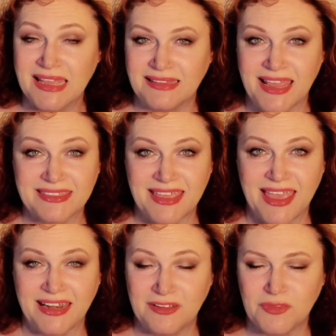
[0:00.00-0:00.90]
like
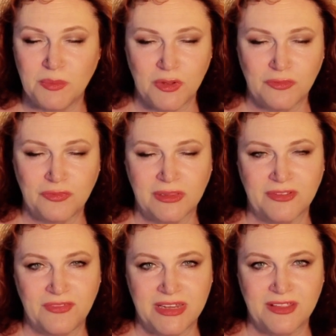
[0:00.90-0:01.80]
that of the beautiful
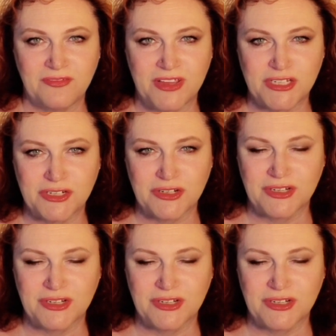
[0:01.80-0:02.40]
Lavinia Fisher?